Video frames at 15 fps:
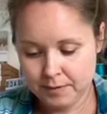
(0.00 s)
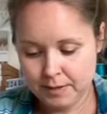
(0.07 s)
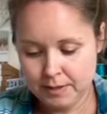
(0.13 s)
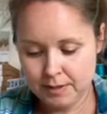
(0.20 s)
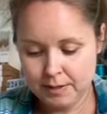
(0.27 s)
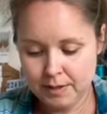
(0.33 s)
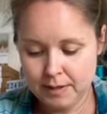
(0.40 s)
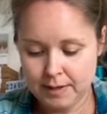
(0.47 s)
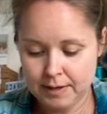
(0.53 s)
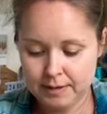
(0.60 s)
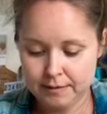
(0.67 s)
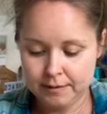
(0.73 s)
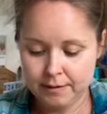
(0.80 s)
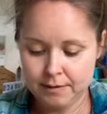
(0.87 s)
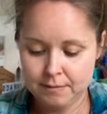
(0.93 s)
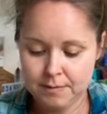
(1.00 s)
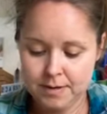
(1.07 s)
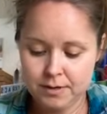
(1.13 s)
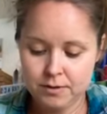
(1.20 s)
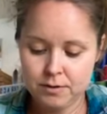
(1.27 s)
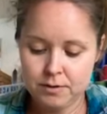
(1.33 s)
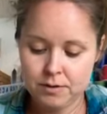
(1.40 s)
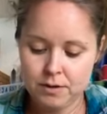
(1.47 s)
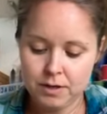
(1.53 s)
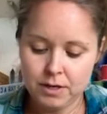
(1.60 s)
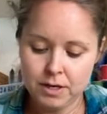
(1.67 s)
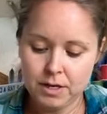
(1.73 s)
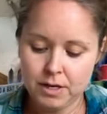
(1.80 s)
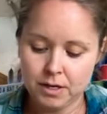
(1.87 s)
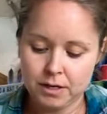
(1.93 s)
And that's how we do the
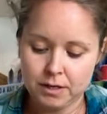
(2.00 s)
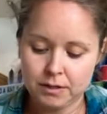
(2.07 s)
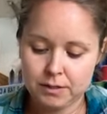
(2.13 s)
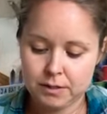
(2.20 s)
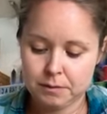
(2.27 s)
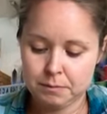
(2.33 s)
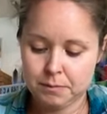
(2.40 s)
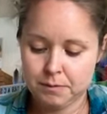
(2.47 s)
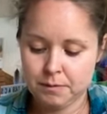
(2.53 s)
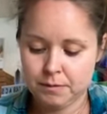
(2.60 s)
clasp.